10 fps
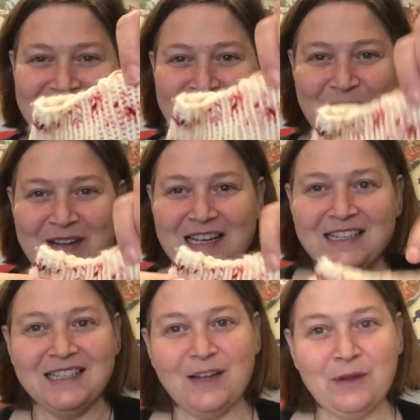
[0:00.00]
So
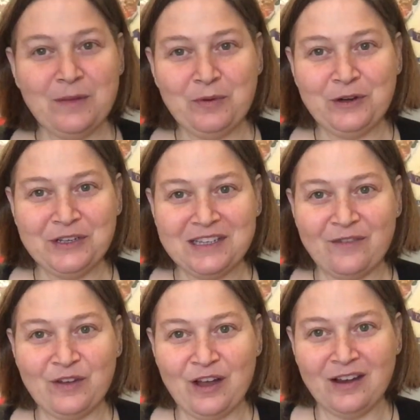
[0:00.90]
it's like when you put your stuff
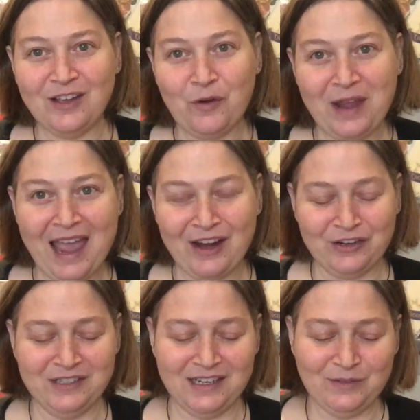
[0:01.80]
on coat
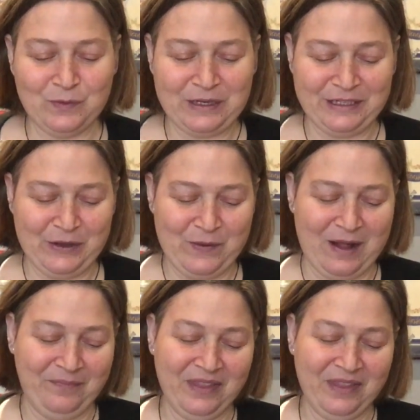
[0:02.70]
hangers, doesn't work so well.